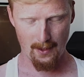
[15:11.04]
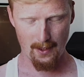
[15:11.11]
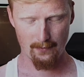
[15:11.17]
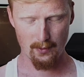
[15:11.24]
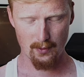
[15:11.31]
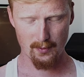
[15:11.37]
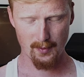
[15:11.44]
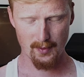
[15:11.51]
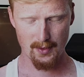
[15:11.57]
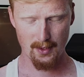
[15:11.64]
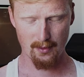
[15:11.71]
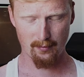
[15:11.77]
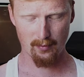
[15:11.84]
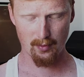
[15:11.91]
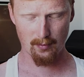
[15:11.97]
Have you experienced
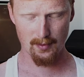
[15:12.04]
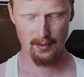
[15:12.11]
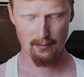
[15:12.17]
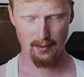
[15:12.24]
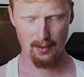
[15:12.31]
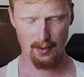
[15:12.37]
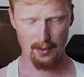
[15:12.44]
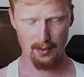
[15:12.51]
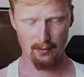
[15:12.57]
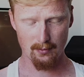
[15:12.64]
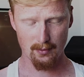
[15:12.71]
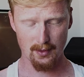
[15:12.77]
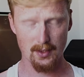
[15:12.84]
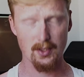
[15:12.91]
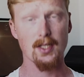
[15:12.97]
negative comments regarding your
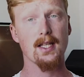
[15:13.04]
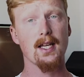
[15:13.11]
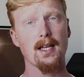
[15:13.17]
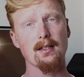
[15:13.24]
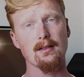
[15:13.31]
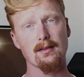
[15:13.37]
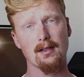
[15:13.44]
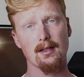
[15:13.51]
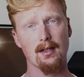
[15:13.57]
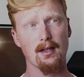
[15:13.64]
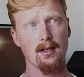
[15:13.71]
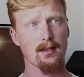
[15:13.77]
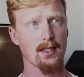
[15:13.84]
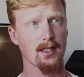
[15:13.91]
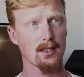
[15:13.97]
condition? Yes,
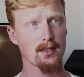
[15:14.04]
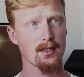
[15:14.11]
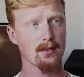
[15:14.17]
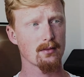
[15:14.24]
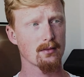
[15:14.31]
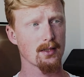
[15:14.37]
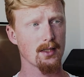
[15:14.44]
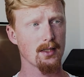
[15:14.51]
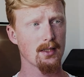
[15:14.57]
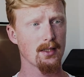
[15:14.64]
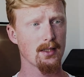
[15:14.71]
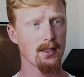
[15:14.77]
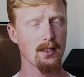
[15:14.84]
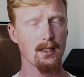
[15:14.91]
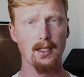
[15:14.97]
I think I touched on that
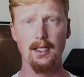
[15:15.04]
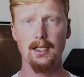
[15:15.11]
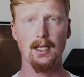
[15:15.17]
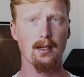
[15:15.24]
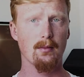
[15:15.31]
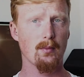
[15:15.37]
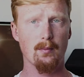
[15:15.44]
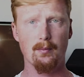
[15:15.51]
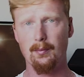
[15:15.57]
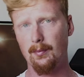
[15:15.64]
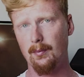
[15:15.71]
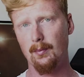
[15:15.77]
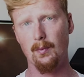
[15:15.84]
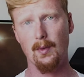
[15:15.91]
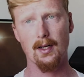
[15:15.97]
earlier.
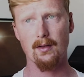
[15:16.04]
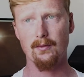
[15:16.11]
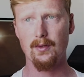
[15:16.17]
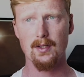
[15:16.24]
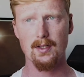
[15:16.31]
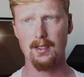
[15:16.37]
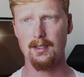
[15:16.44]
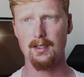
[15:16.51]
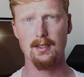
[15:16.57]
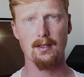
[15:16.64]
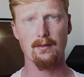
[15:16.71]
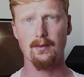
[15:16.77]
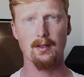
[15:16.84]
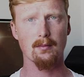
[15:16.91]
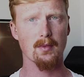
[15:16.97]
When I first started
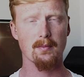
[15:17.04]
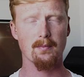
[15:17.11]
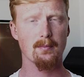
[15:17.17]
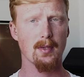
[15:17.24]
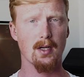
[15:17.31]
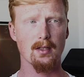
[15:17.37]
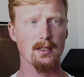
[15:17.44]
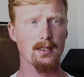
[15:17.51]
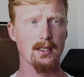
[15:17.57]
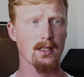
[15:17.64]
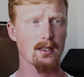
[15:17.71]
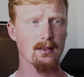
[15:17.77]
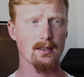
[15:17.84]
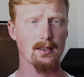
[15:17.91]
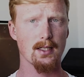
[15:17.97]
suffering, my partner didn't
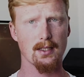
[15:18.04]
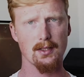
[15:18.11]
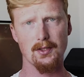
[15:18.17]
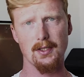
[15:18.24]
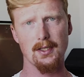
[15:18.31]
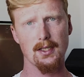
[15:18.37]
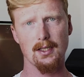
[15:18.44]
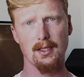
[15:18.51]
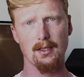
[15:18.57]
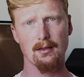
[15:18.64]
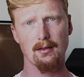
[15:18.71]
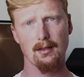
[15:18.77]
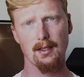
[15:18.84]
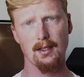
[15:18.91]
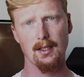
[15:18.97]
understand. She
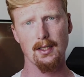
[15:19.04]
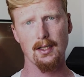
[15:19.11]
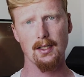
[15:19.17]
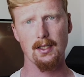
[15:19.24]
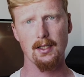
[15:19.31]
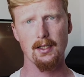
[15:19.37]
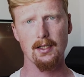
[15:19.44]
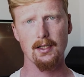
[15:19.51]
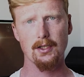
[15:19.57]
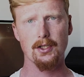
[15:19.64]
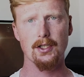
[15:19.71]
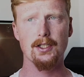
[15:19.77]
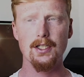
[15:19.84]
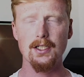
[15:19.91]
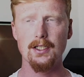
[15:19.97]

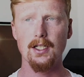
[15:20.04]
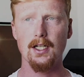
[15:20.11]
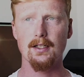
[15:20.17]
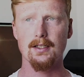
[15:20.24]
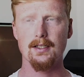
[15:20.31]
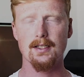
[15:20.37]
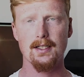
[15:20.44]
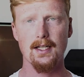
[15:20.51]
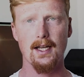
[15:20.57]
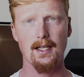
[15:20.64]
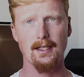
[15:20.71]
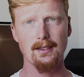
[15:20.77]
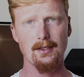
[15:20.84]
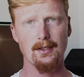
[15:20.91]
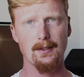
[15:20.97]
didn't
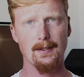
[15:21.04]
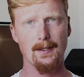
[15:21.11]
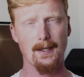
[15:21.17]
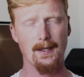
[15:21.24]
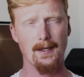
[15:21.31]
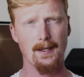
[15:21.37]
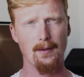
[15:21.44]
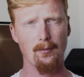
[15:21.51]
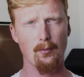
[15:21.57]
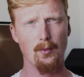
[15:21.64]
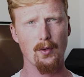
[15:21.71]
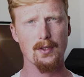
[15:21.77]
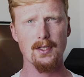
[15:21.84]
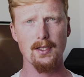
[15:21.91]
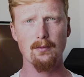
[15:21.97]
understand
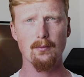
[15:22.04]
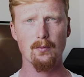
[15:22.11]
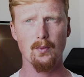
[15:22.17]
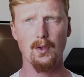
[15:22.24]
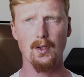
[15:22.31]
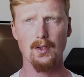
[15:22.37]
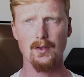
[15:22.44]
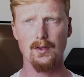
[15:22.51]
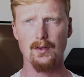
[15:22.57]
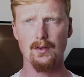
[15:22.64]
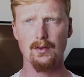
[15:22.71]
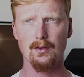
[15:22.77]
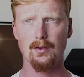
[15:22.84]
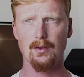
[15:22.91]
what it was